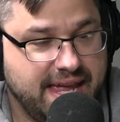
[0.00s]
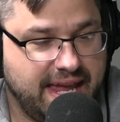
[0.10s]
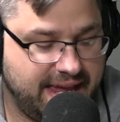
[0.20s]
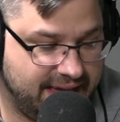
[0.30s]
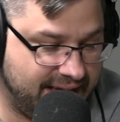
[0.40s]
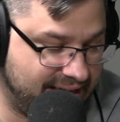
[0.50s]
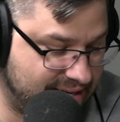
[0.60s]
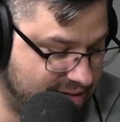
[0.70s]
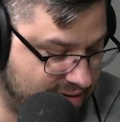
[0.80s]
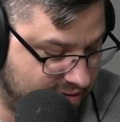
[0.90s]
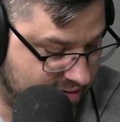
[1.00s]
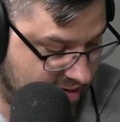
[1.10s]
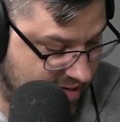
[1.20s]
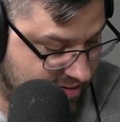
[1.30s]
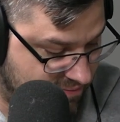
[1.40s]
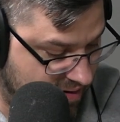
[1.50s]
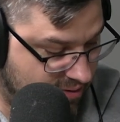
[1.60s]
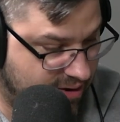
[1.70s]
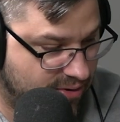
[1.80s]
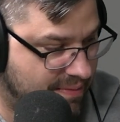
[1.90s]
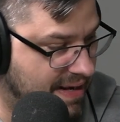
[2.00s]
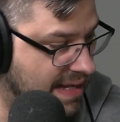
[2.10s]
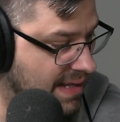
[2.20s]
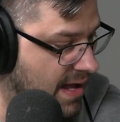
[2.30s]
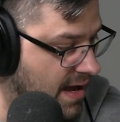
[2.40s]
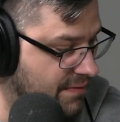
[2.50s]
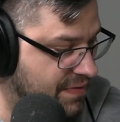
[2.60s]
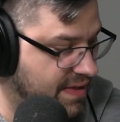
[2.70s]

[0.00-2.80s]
And it's a very. I mean, I love